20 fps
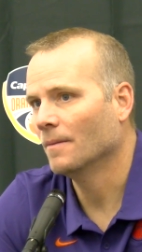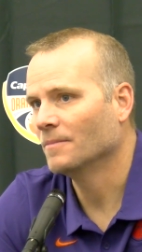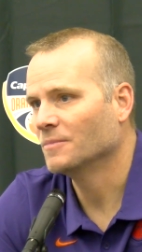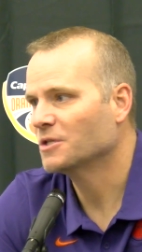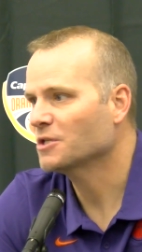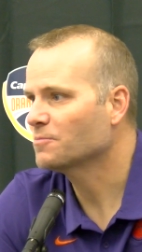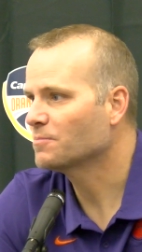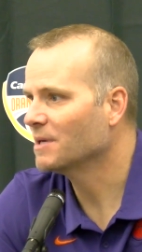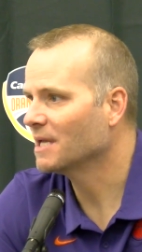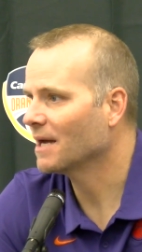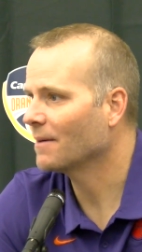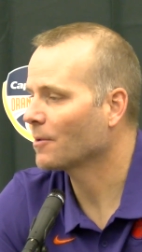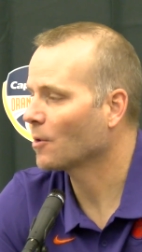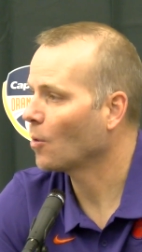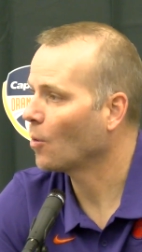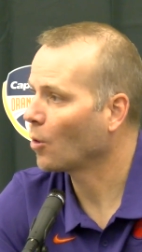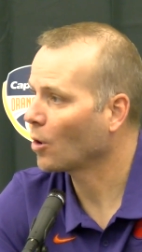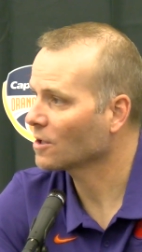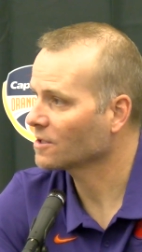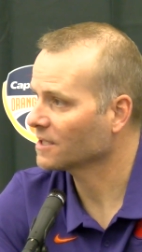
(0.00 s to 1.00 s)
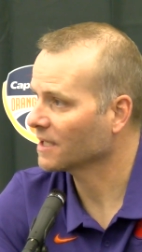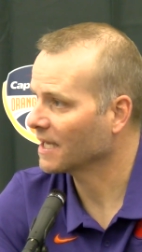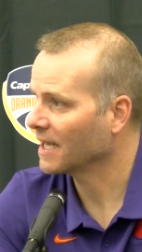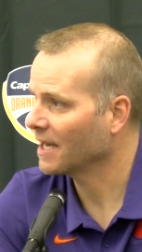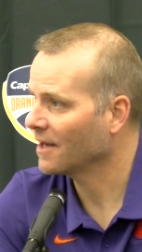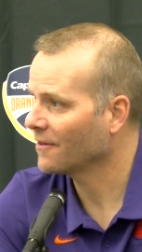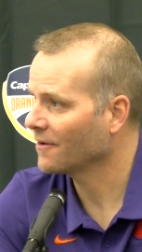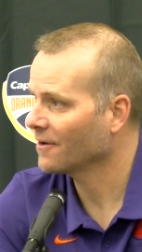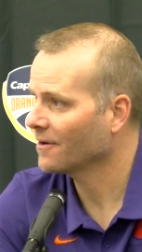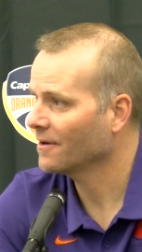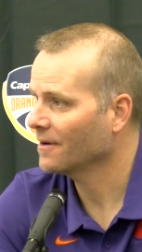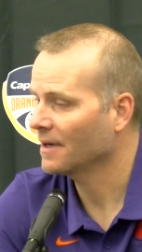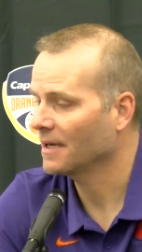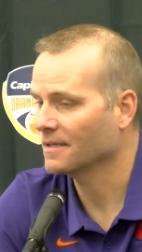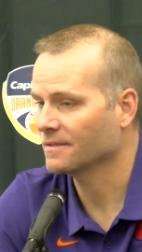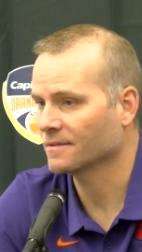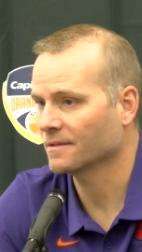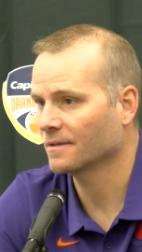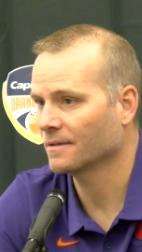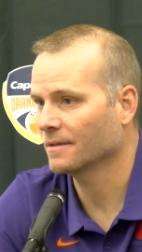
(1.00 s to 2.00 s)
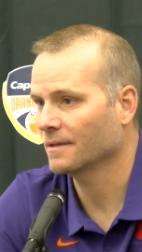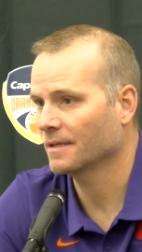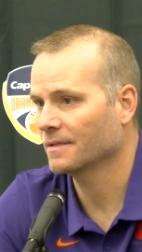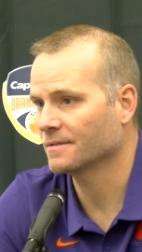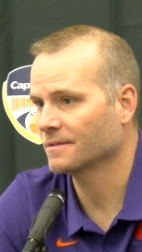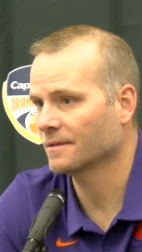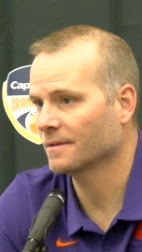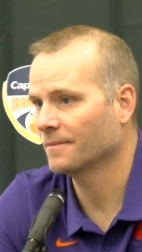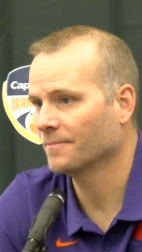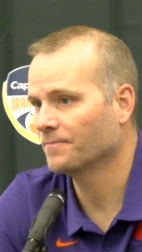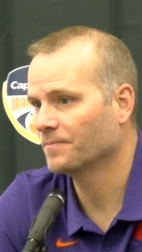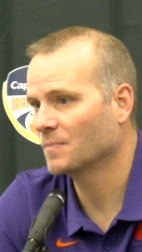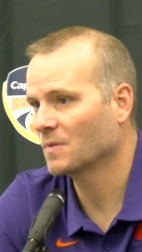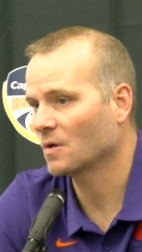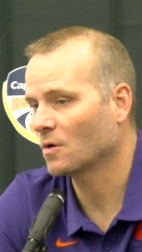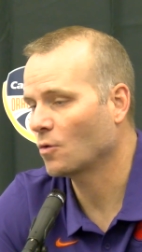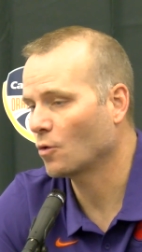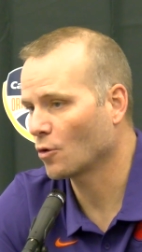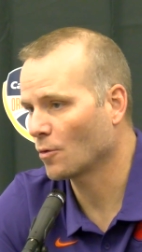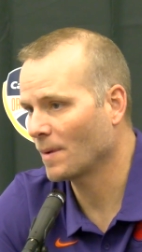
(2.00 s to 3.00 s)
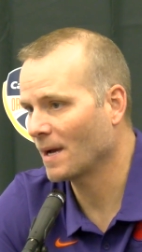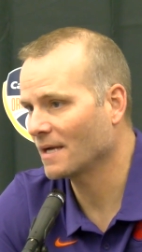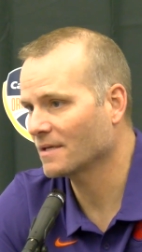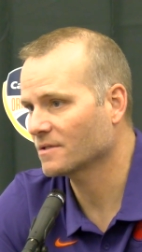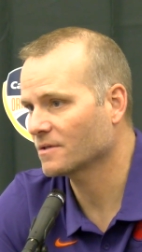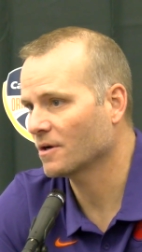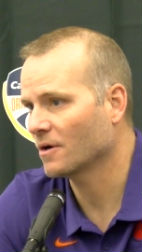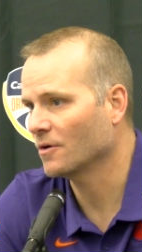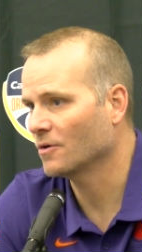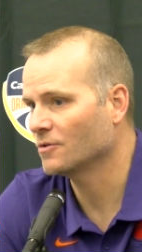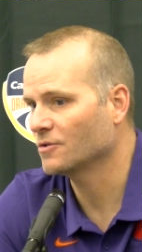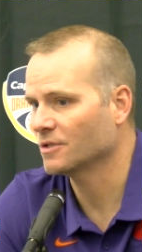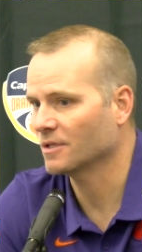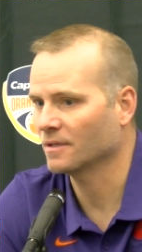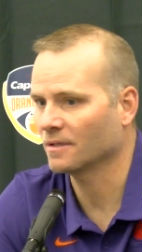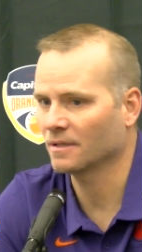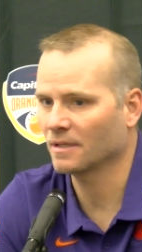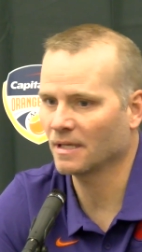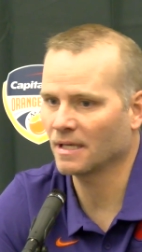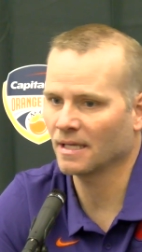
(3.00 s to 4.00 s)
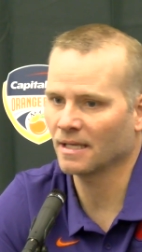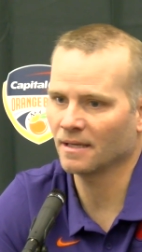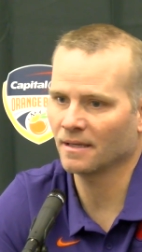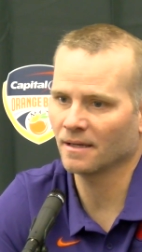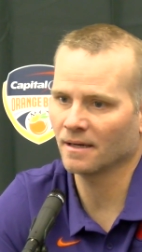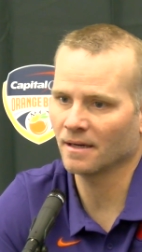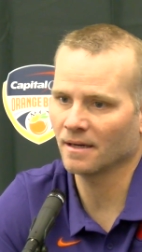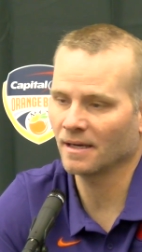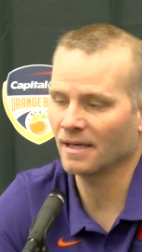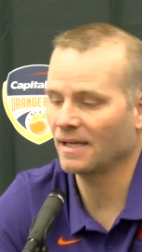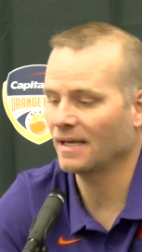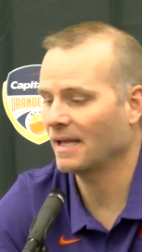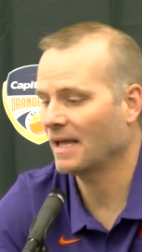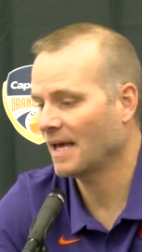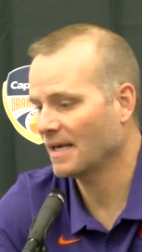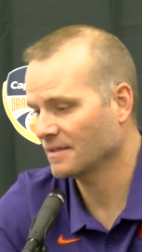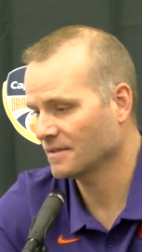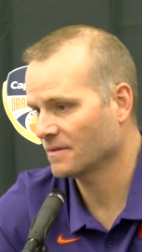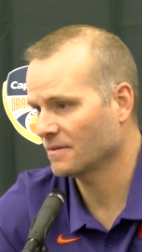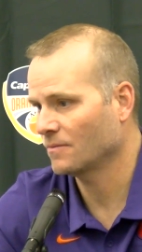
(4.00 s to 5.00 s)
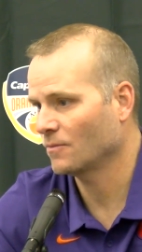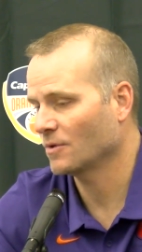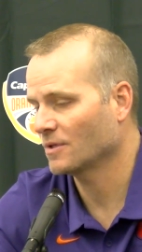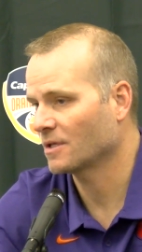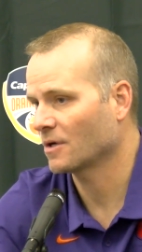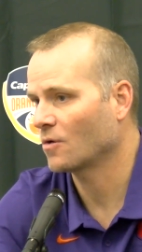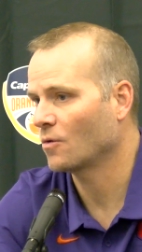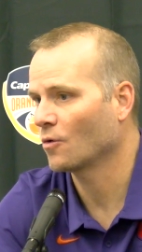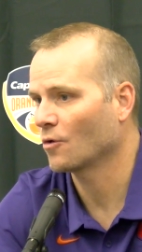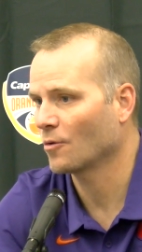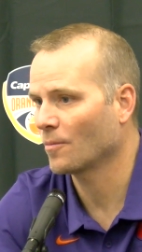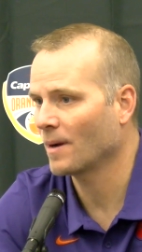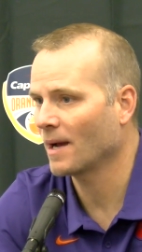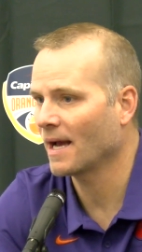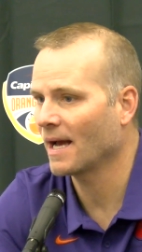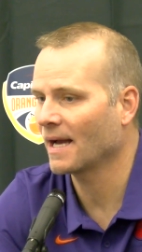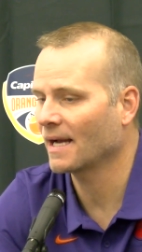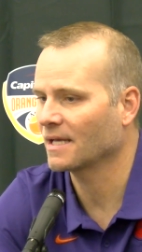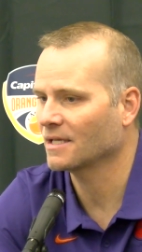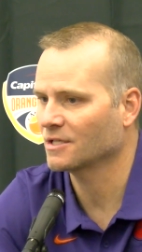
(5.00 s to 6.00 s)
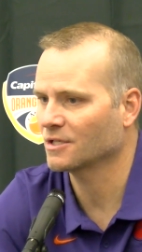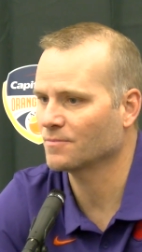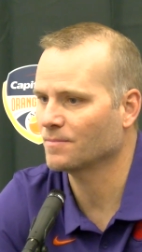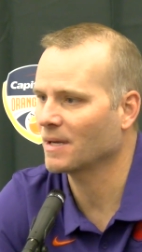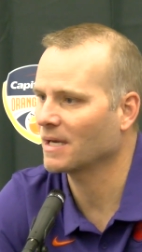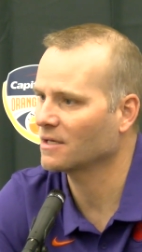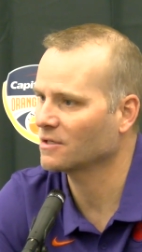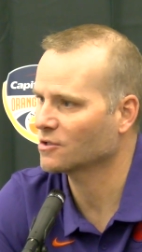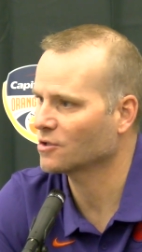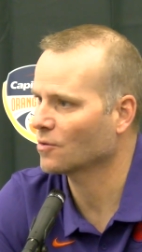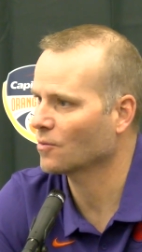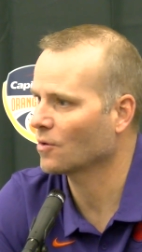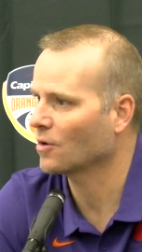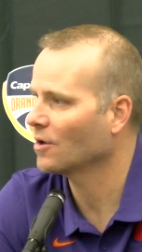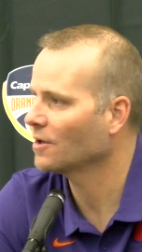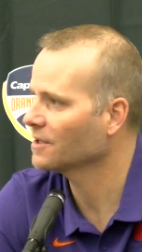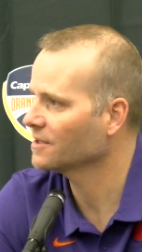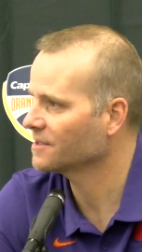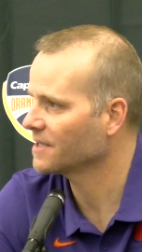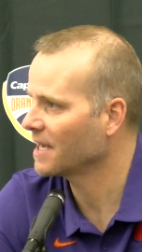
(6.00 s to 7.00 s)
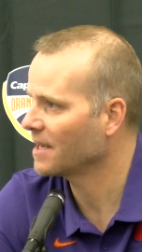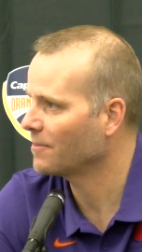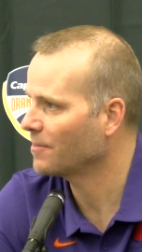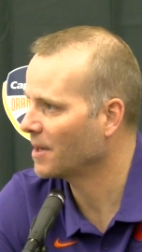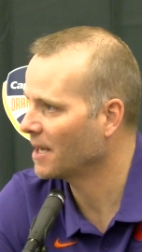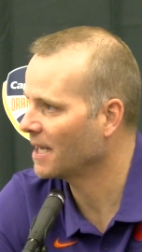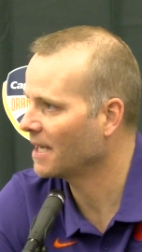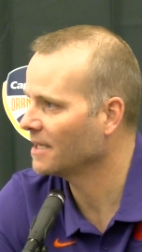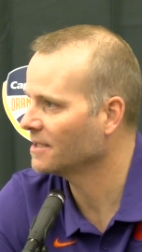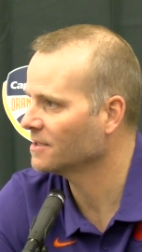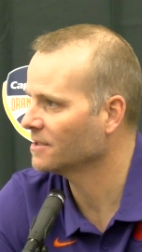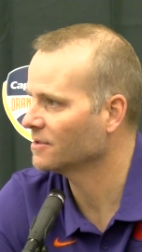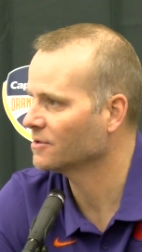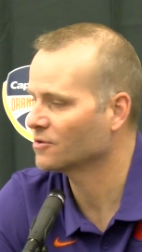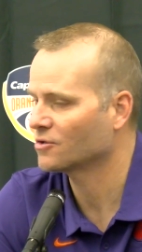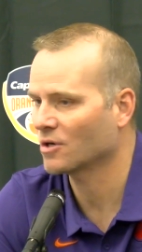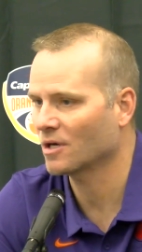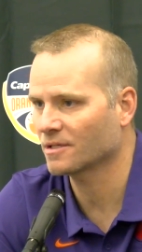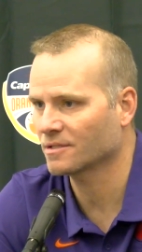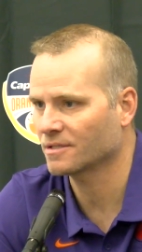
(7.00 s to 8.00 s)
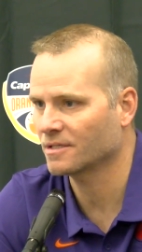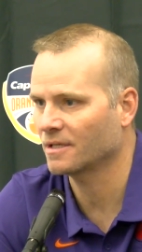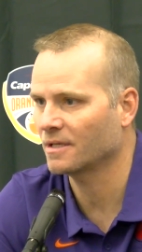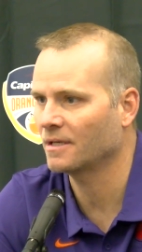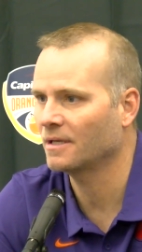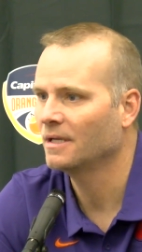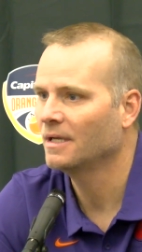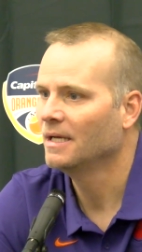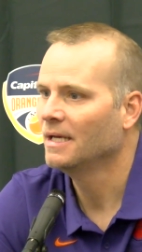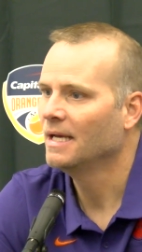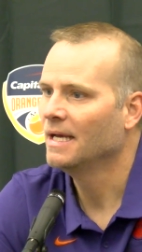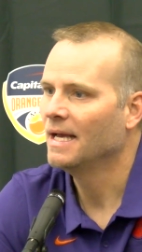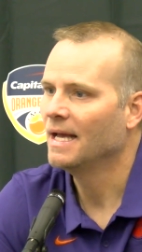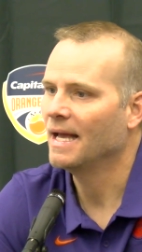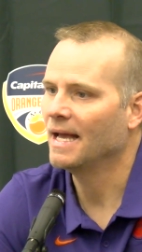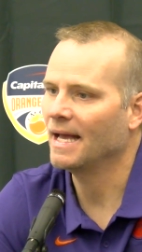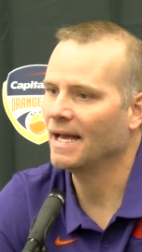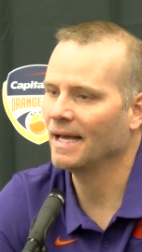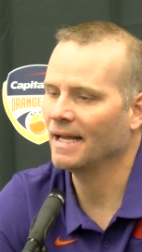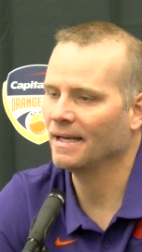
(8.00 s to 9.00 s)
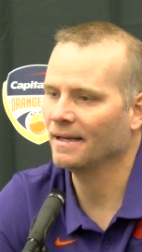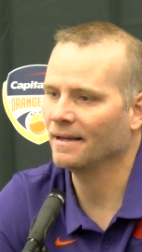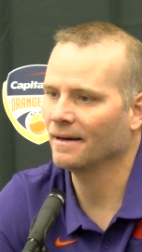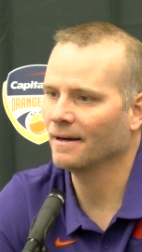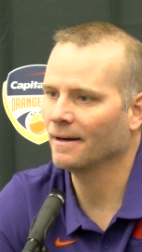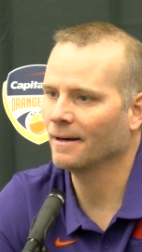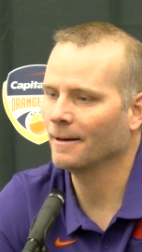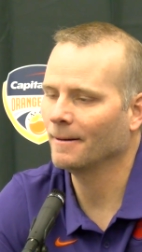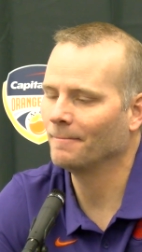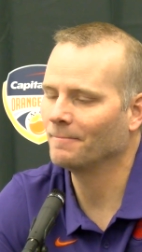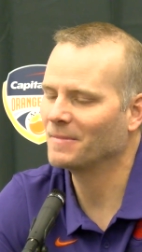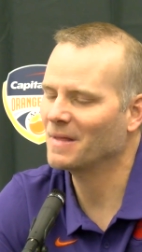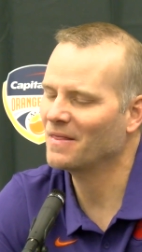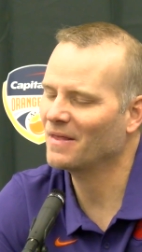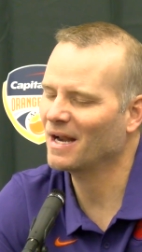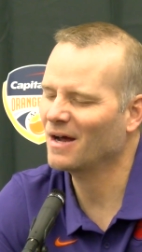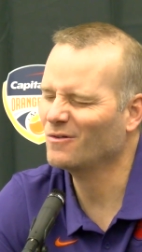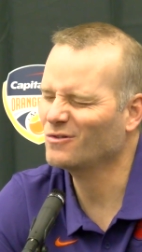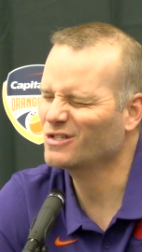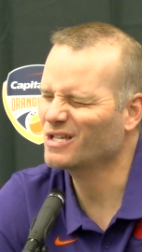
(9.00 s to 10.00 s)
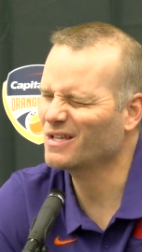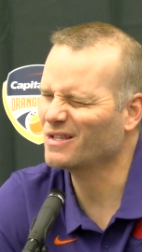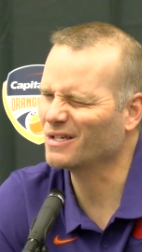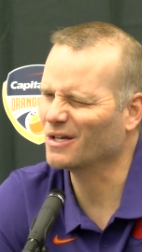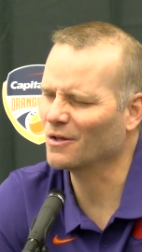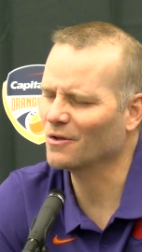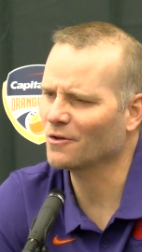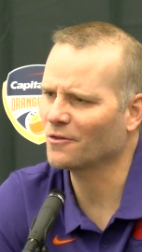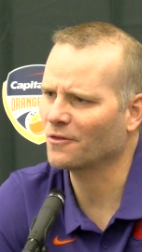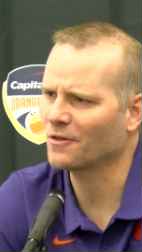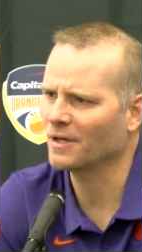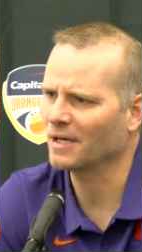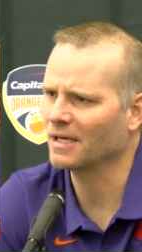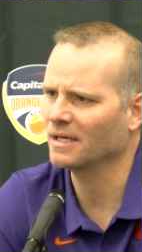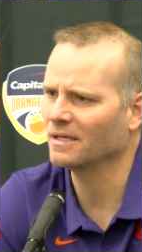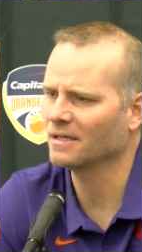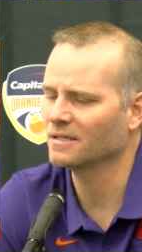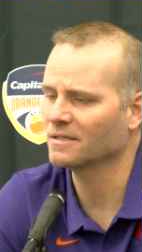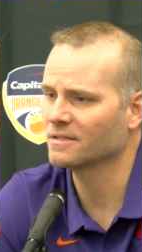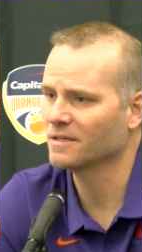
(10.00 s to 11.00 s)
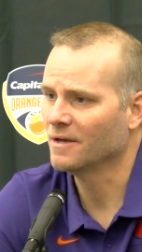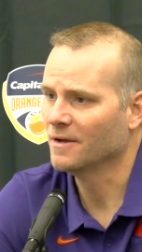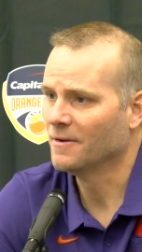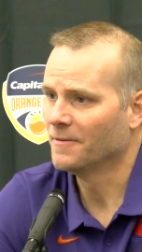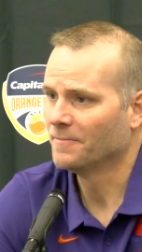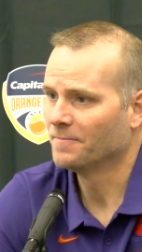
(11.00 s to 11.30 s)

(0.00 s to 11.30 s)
just being able to work together as the quarterback's coach and as with the quarterback, and just making sure we're on the same page and trusting. And then I would say the other thing is,